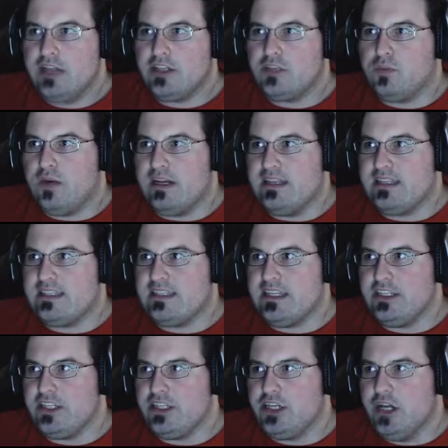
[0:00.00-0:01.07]
I just wanted this
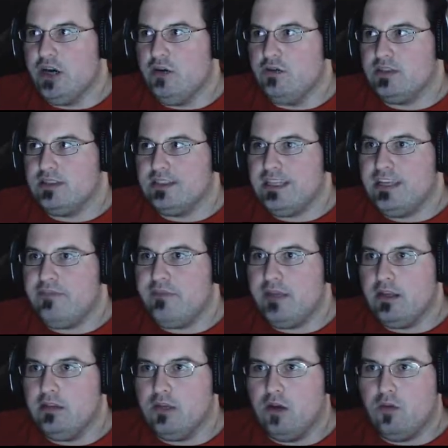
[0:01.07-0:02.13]
thing to go, to leave
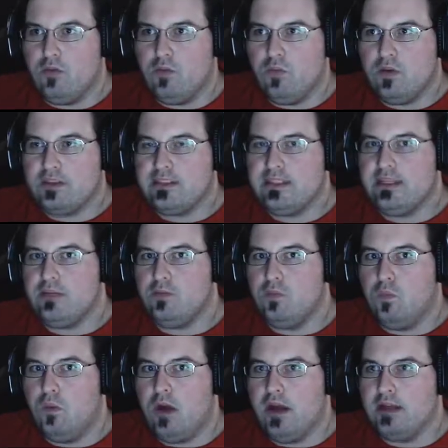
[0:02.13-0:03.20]
me alone. What did it
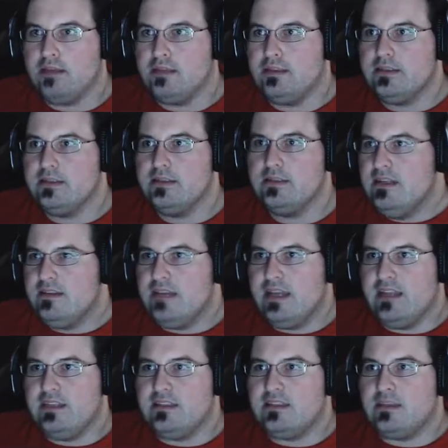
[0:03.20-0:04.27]
want?
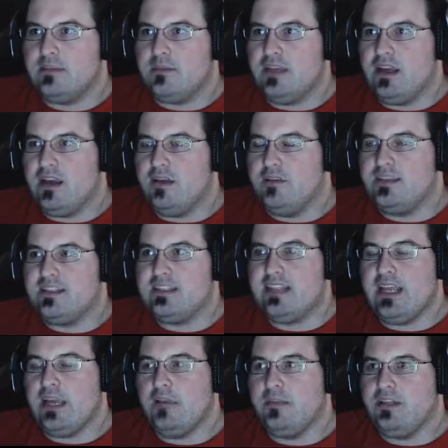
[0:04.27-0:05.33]
Then something
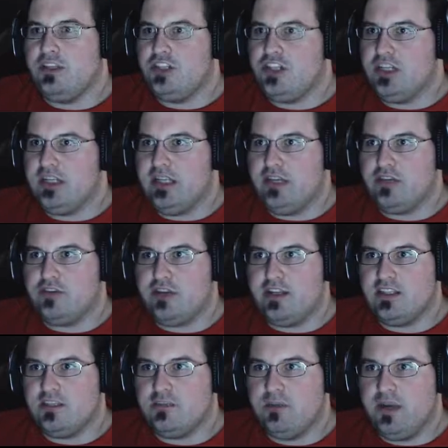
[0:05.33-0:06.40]
unmistakably chilling
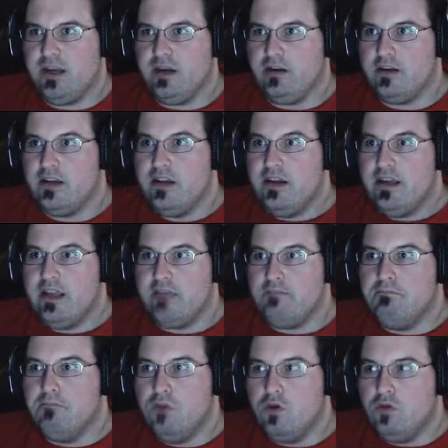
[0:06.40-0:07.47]
transpired.
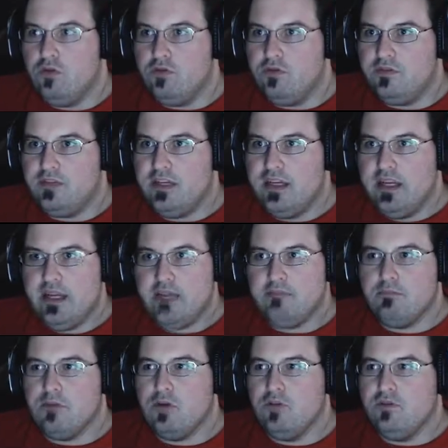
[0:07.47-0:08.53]
It moved.
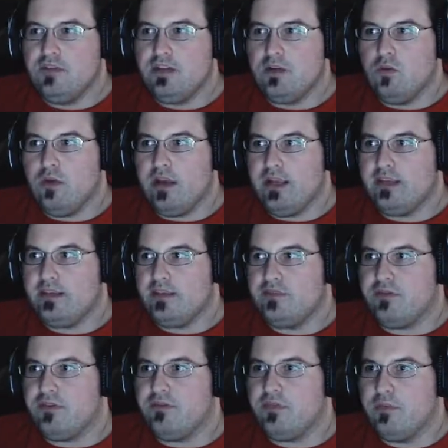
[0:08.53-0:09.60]
It moved in a way
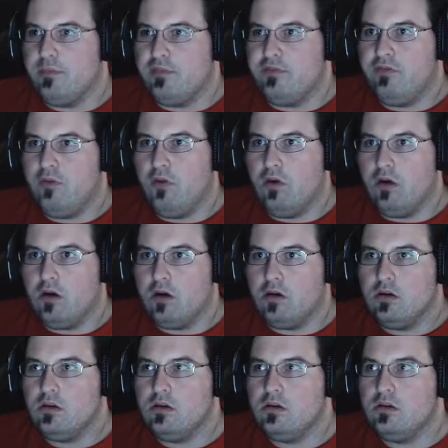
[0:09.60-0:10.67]
different from
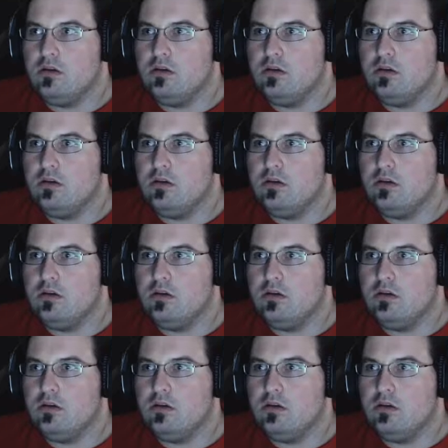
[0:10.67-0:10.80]
before.